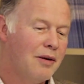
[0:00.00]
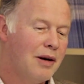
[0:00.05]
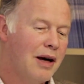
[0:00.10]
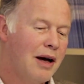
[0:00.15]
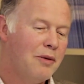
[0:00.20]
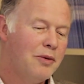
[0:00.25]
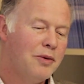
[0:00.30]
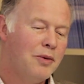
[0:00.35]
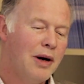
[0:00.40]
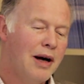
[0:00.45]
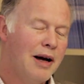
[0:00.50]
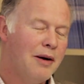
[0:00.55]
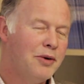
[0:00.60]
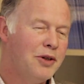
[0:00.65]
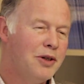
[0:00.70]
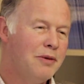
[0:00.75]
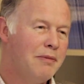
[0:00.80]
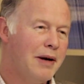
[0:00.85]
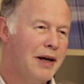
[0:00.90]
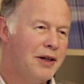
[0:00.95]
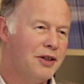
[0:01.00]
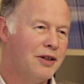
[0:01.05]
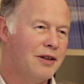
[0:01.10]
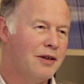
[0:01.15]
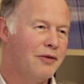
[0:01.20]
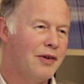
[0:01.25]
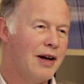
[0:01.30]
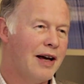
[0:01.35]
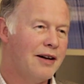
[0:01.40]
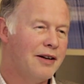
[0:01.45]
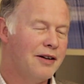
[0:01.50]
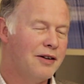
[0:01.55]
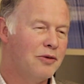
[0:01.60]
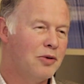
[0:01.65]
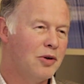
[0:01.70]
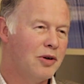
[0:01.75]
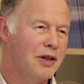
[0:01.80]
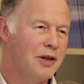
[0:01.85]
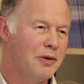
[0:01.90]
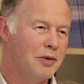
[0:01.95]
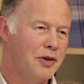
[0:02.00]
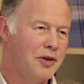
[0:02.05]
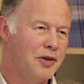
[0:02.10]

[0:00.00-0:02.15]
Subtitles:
How would you measure the value of what you were